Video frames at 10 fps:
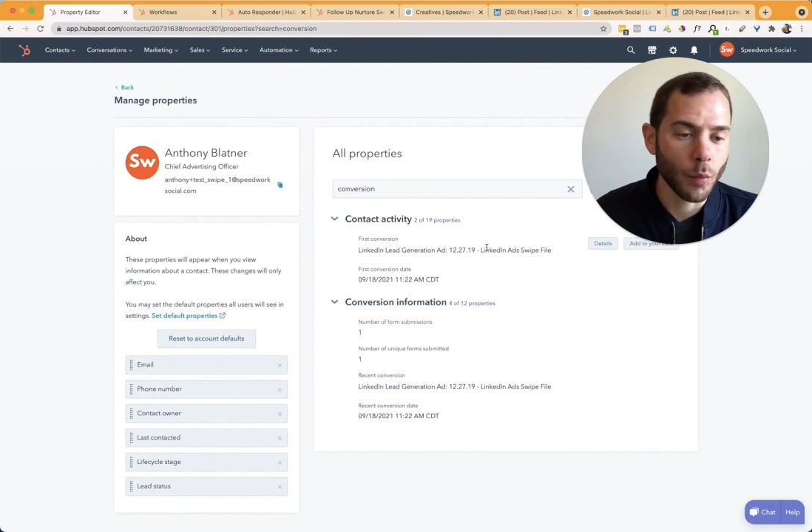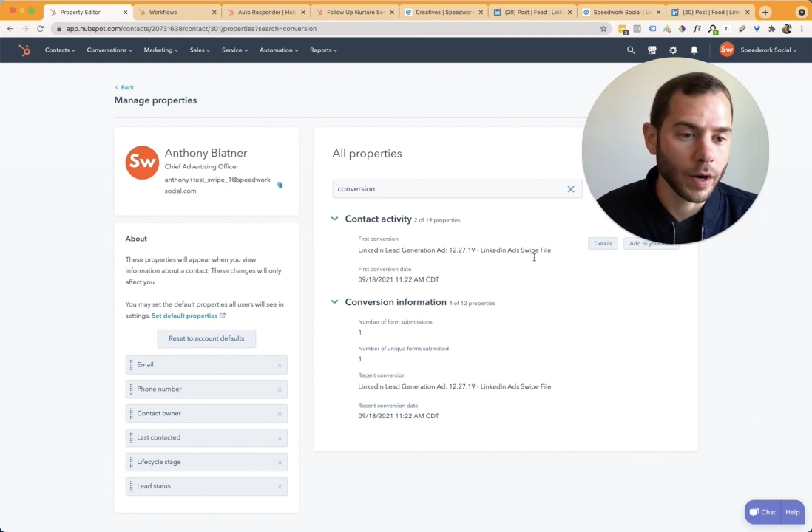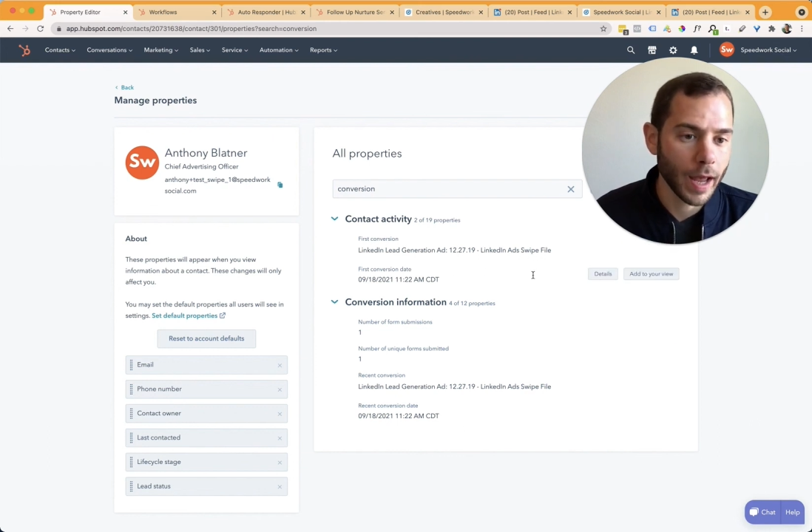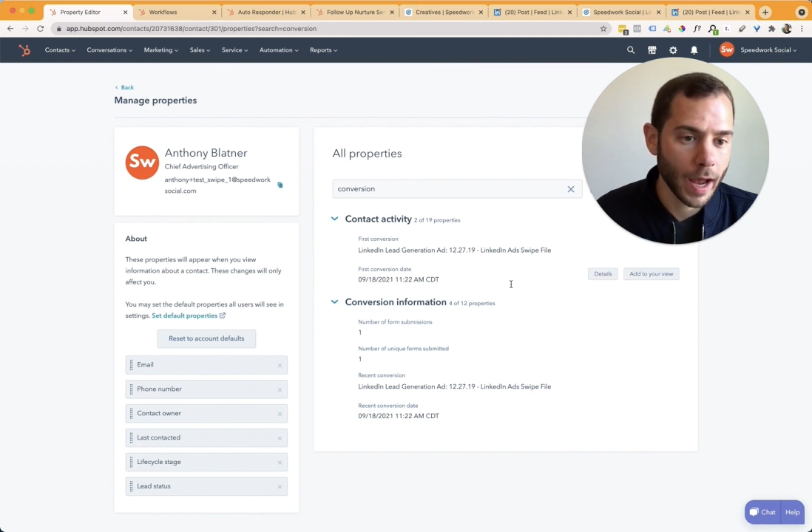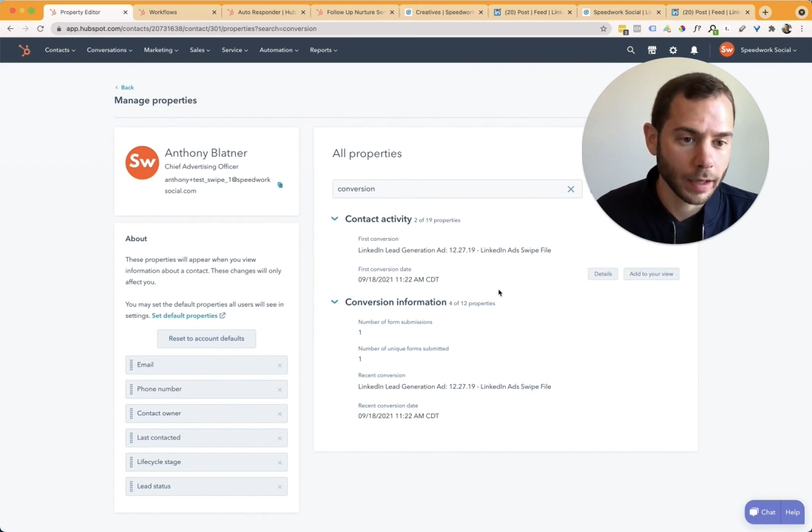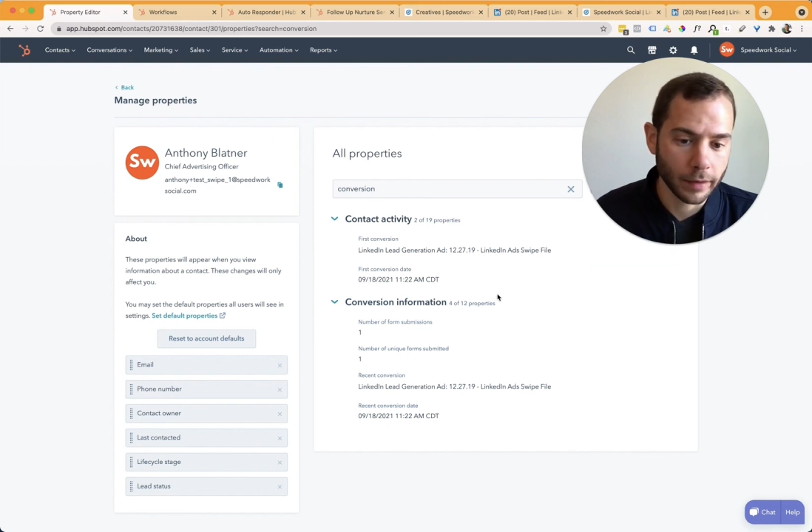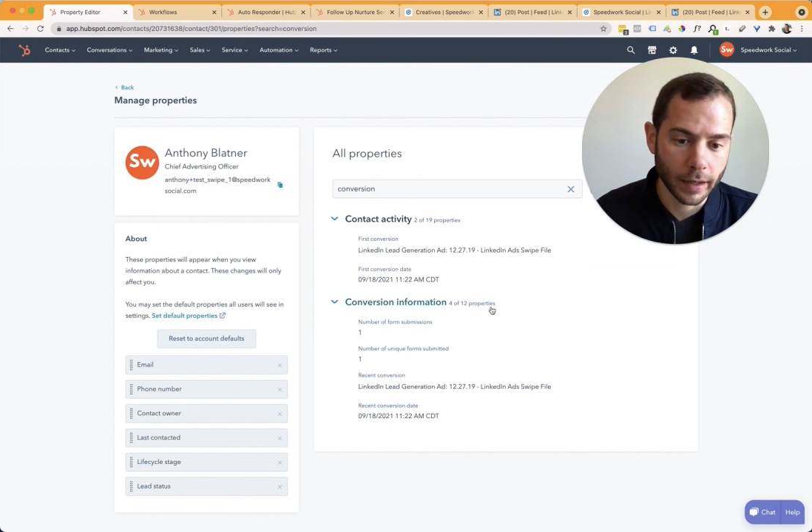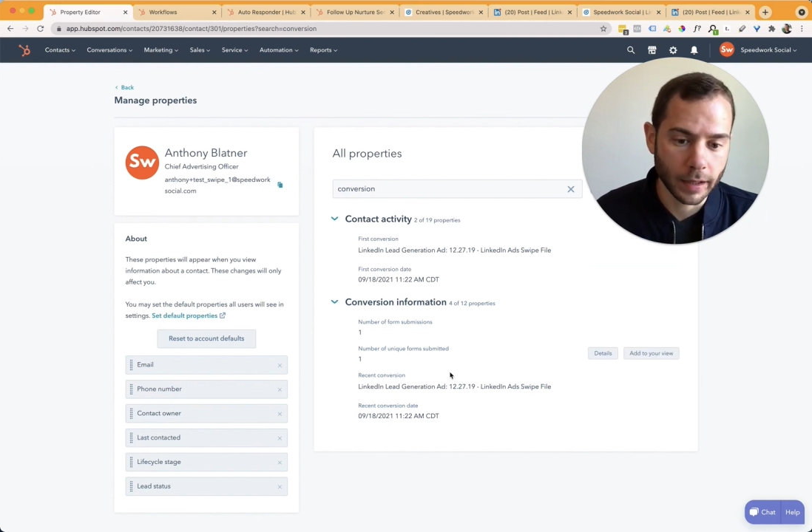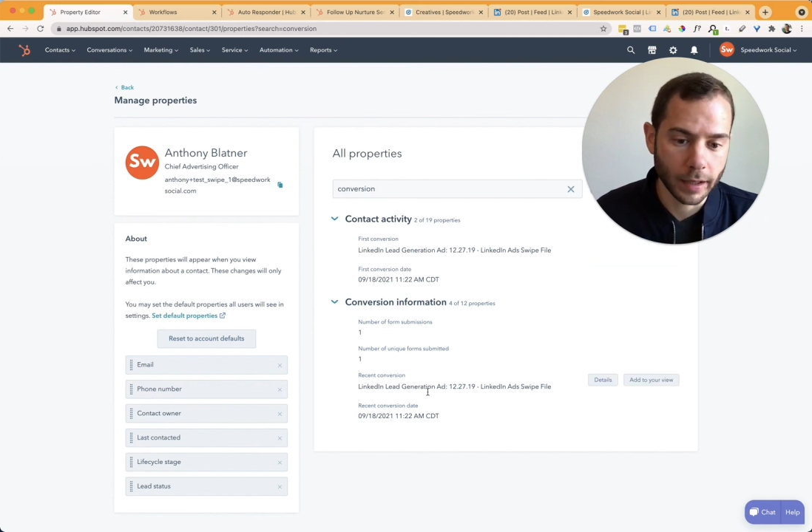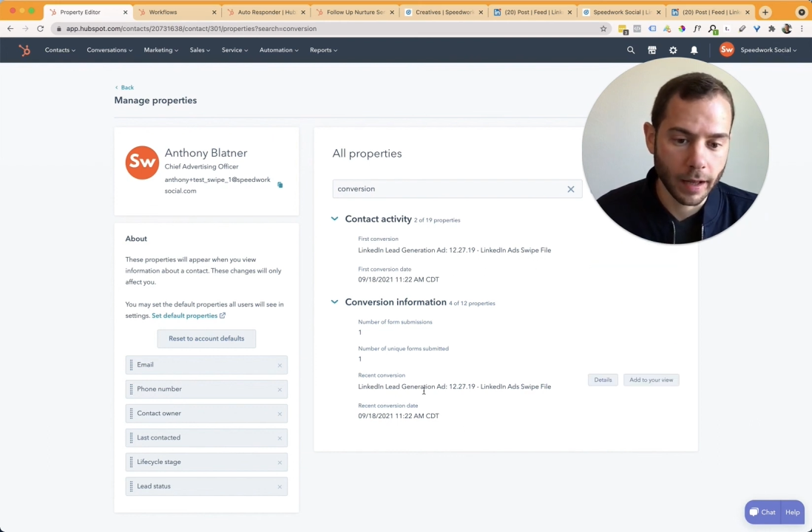what ad do they
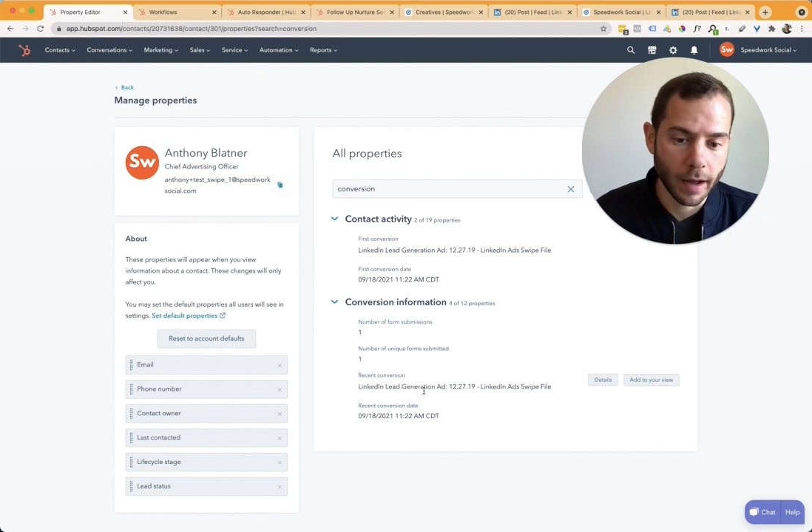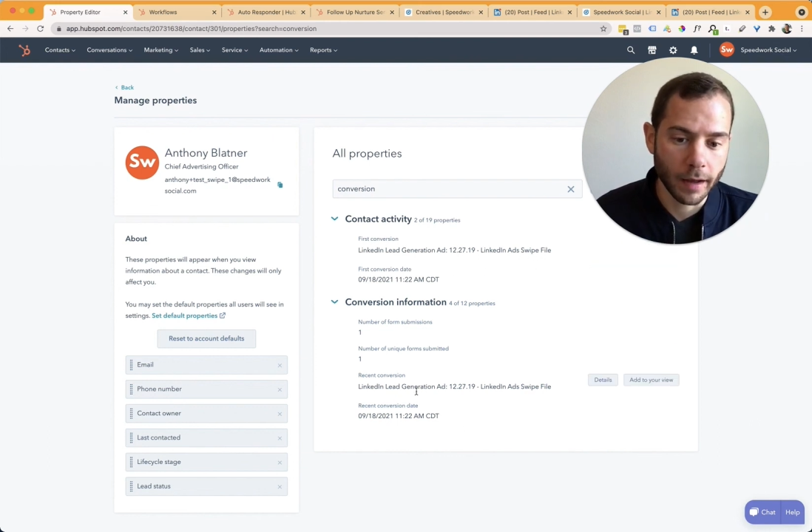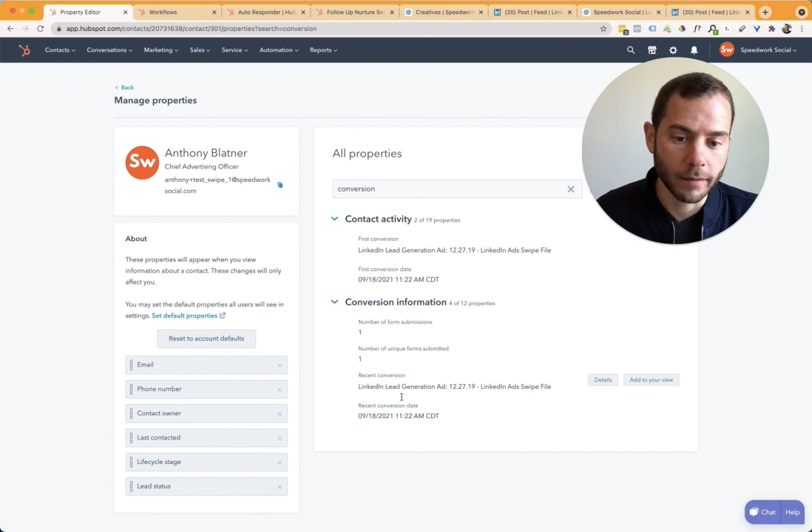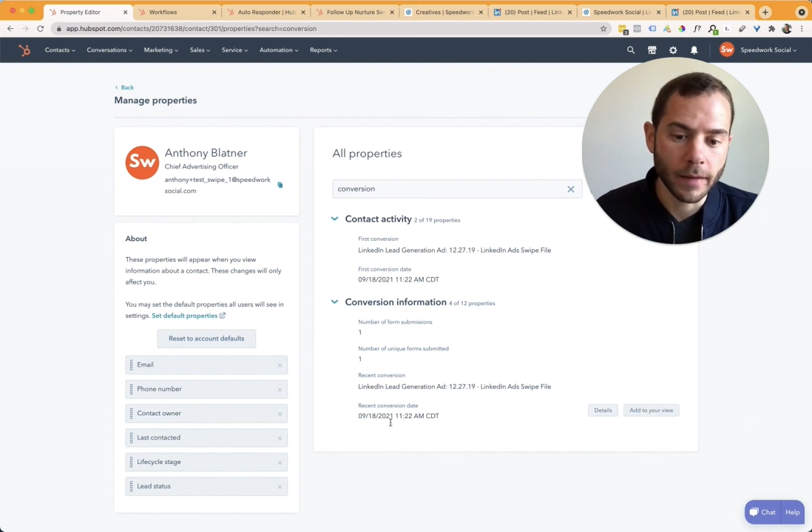click on,